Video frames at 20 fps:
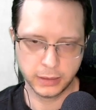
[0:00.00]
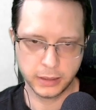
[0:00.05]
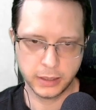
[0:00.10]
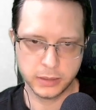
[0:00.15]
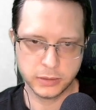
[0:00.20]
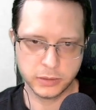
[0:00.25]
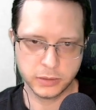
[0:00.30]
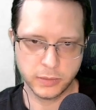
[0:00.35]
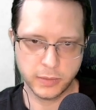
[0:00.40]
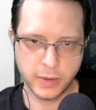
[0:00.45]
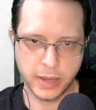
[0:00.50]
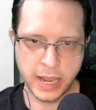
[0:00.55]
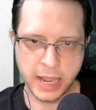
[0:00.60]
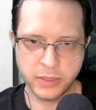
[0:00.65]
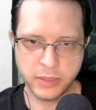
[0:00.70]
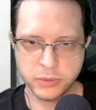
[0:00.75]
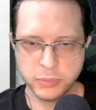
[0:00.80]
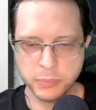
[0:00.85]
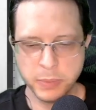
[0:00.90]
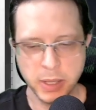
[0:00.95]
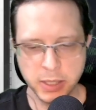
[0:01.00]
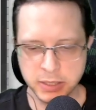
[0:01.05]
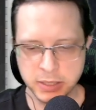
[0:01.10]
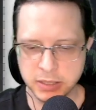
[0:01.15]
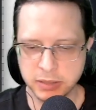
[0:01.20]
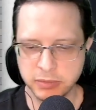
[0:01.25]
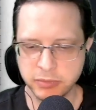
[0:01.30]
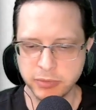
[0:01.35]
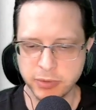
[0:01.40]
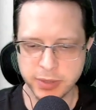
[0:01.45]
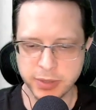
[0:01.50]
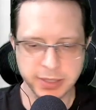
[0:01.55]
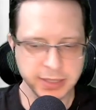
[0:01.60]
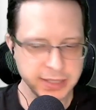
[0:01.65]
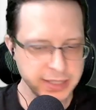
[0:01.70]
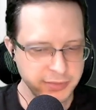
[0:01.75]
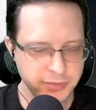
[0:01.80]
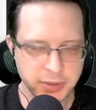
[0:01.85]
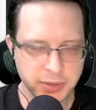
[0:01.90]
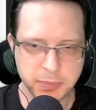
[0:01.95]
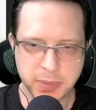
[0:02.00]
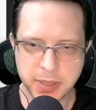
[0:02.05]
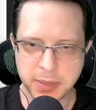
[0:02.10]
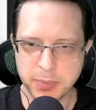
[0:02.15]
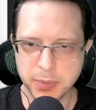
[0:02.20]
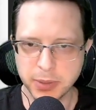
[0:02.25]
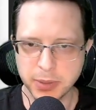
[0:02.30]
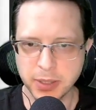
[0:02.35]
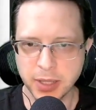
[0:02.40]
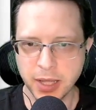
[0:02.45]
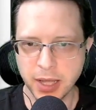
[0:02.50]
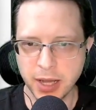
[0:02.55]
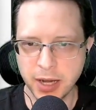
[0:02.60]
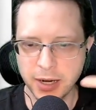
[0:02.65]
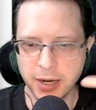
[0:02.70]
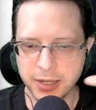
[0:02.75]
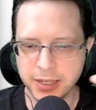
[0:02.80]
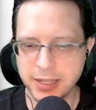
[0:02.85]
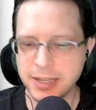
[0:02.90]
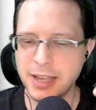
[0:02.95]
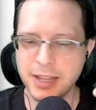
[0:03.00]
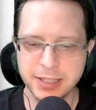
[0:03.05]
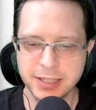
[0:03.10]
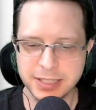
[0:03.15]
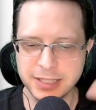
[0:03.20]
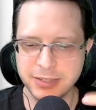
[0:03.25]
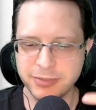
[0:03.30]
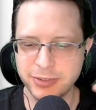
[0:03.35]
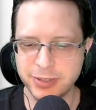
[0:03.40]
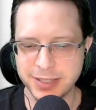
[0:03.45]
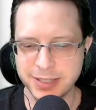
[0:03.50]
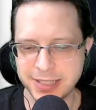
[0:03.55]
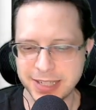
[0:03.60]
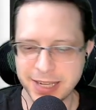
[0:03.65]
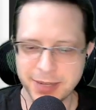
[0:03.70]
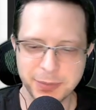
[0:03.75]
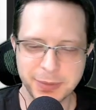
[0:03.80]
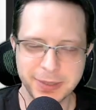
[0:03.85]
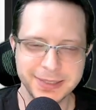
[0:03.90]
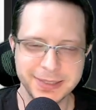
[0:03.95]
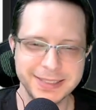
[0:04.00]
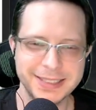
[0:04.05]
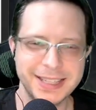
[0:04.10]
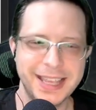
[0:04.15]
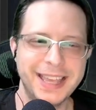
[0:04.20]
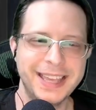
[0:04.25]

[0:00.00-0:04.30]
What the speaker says: So anthropology for the living people, archaeology for the dead ones,